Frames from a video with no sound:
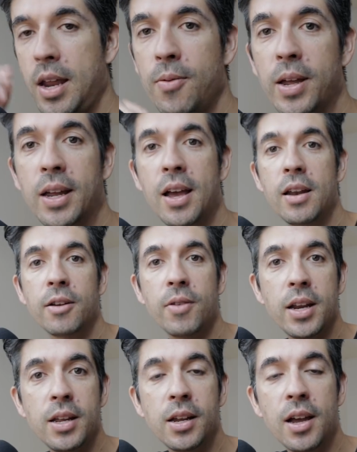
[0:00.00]
Anyway, color
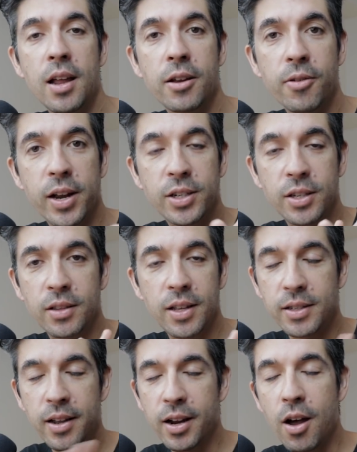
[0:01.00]
grading, color correction,
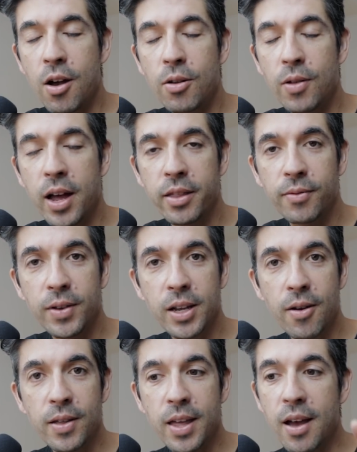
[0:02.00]
there's like a whole other
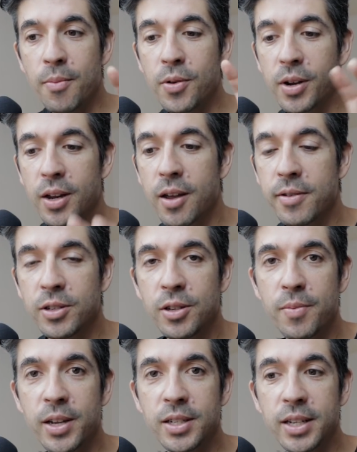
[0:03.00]
video in that. I'm not gonna go into
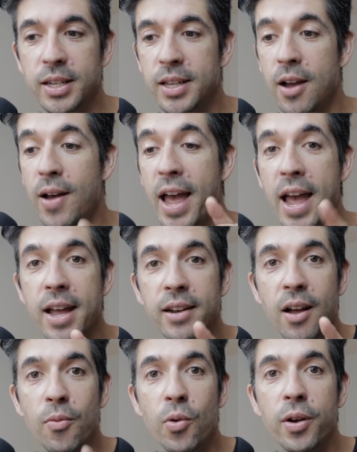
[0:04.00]
too much detail. And
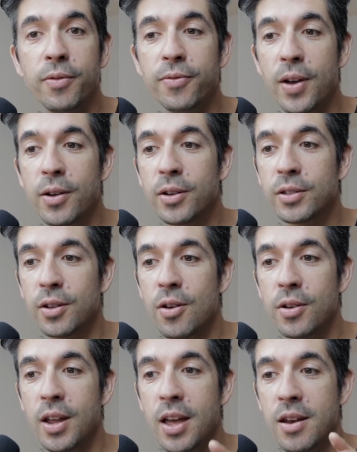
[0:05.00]
I wanna focus
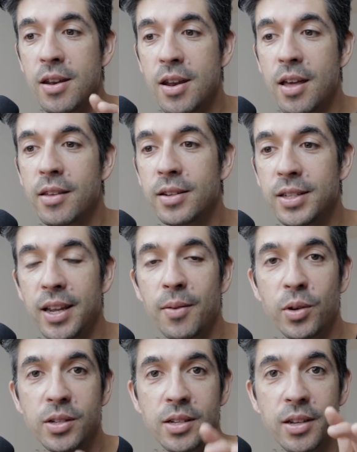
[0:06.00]
on another
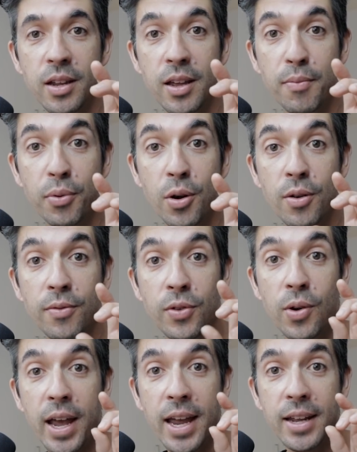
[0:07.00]
tip which is gonna improve
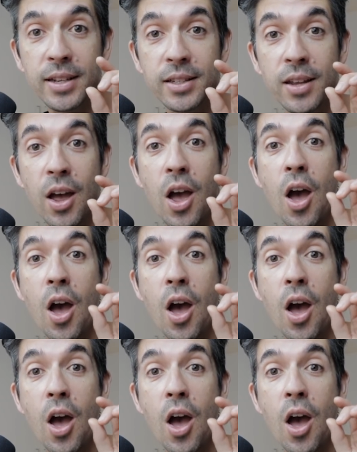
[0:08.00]
your edits